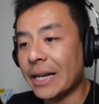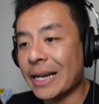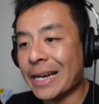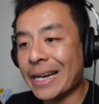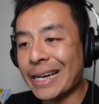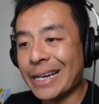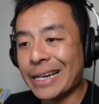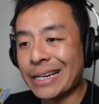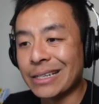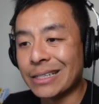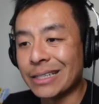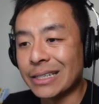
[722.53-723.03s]

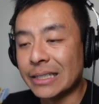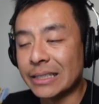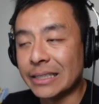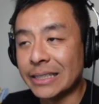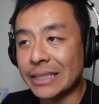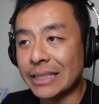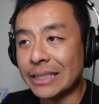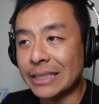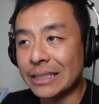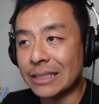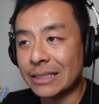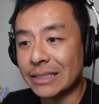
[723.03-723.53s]
and
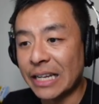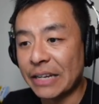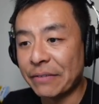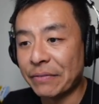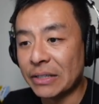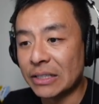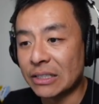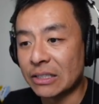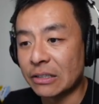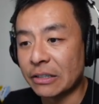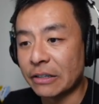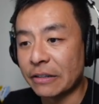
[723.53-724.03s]
the
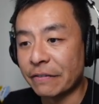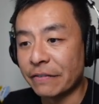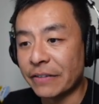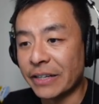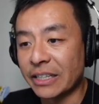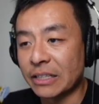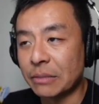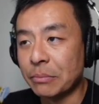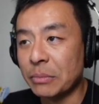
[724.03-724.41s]
savings are in fact